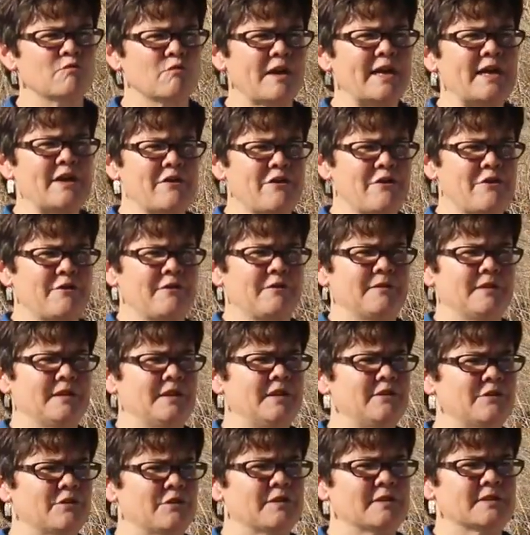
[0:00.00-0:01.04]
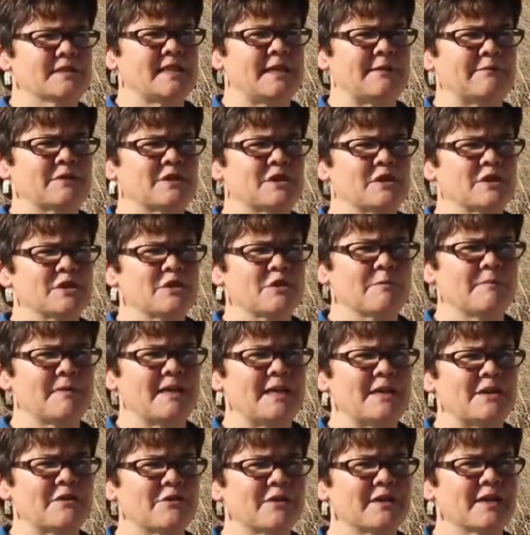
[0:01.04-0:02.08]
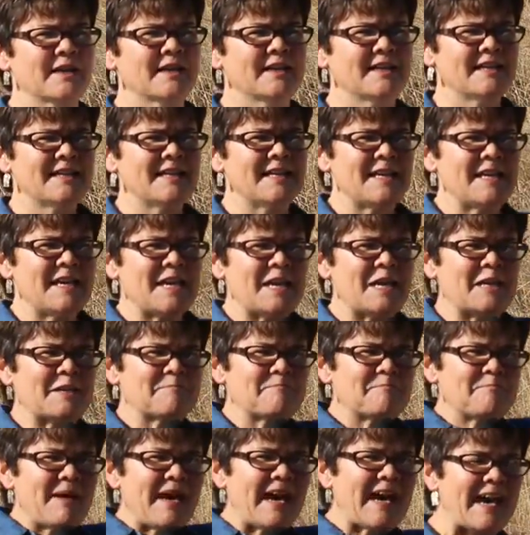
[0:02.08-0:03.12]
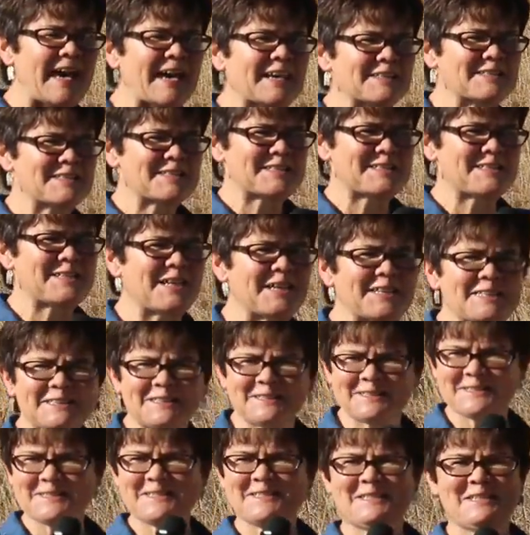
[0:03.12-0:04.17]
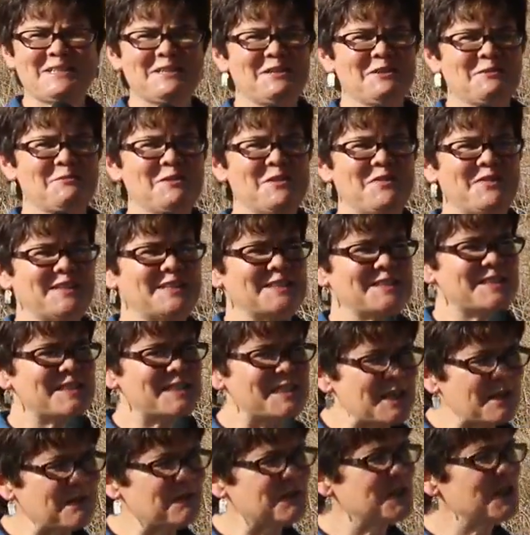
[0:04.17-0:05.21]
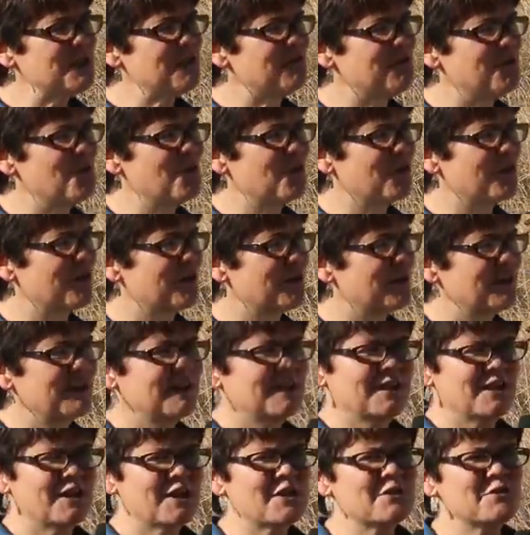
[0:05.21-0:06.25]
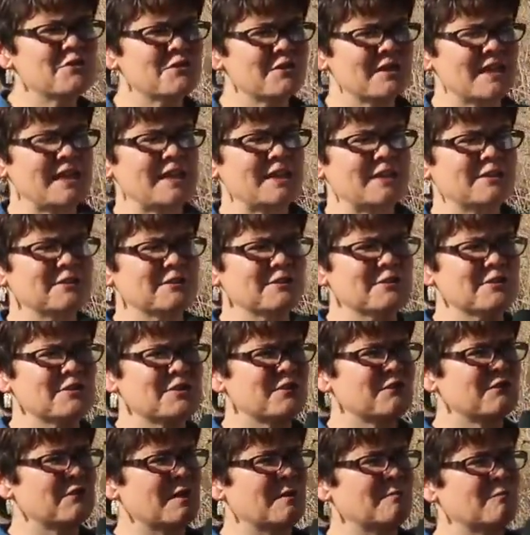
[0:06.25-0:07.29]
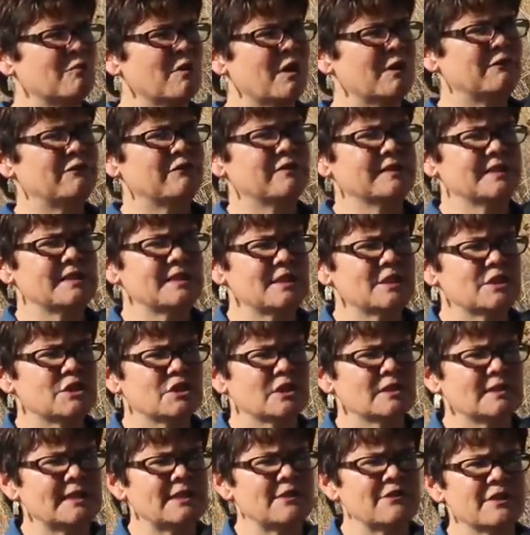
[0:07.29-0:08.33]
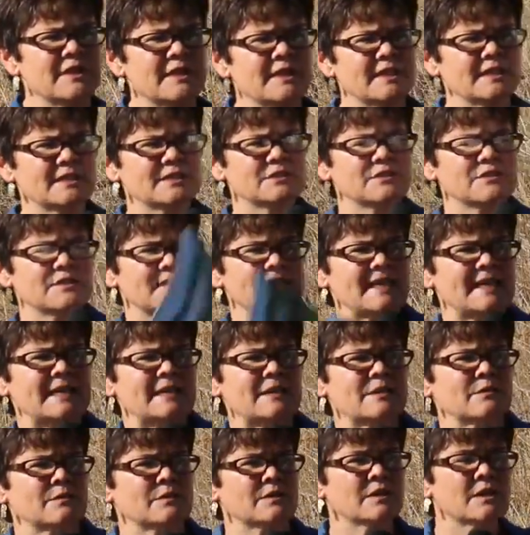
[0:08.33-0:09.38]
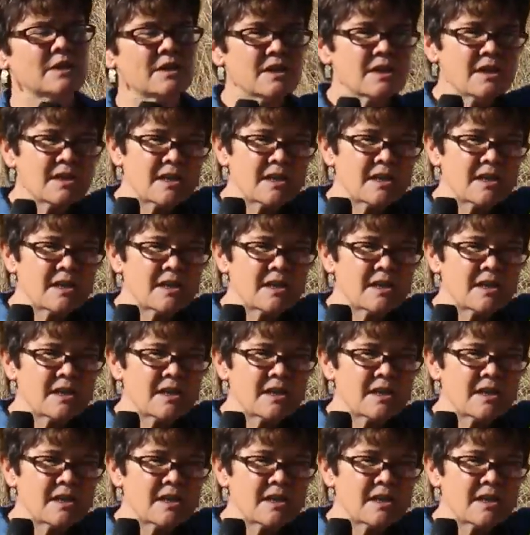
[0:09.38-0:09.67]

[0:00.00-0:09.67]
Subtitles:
rare here in the San Francisco Bay Area, and packed tightly within 7,400 acres from roughly Tulare Hill down